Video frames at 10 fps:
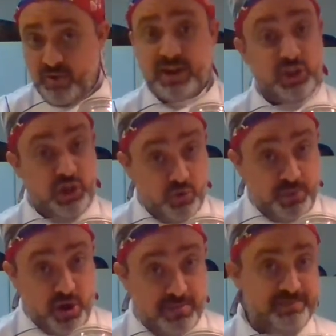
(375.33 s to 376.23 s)
You may
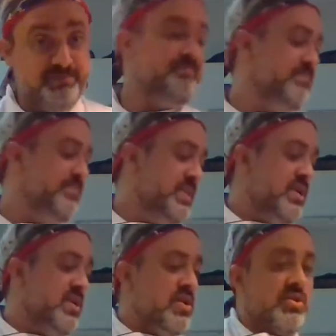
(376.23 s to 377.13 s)
say that's a
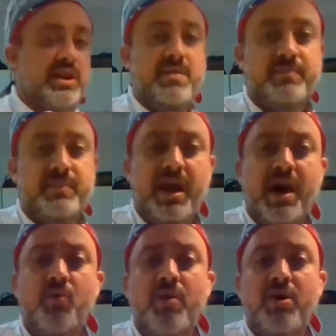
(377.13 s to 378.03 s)
work for
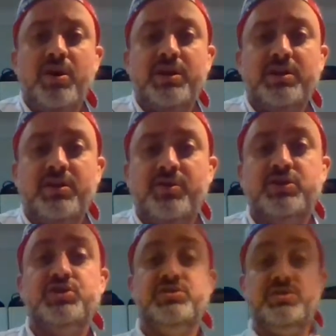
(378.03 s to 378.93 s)
weeks,
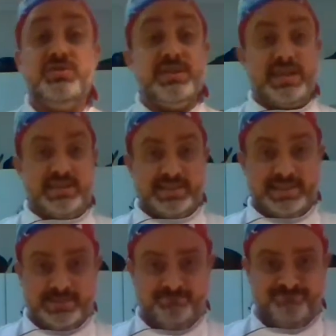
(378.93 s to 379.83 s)
okay?
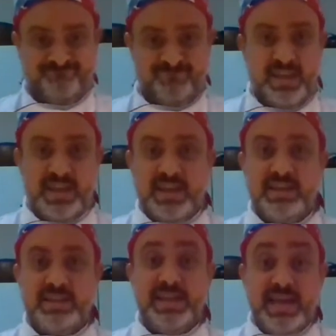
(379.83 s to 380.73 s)

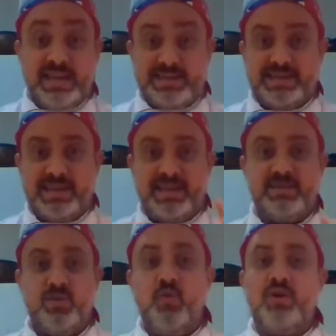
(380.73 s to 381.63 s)
In a
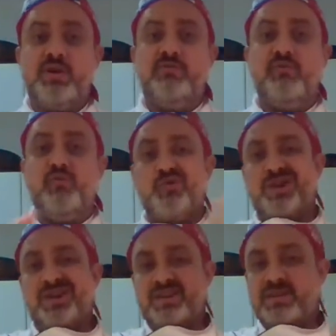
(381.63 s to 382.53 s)
restaurant,
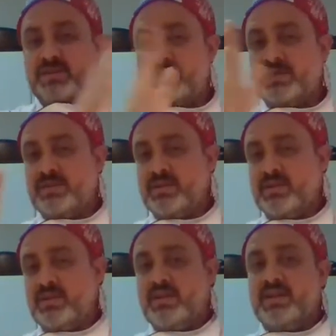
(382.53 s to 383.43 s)

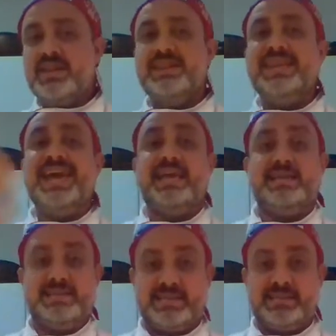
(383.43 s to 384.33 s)
we cultivate
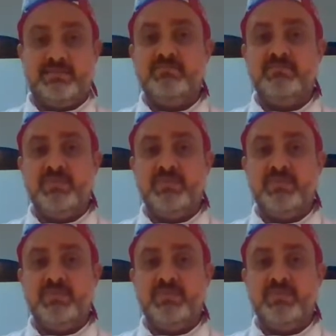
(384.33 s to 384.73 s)
this guy.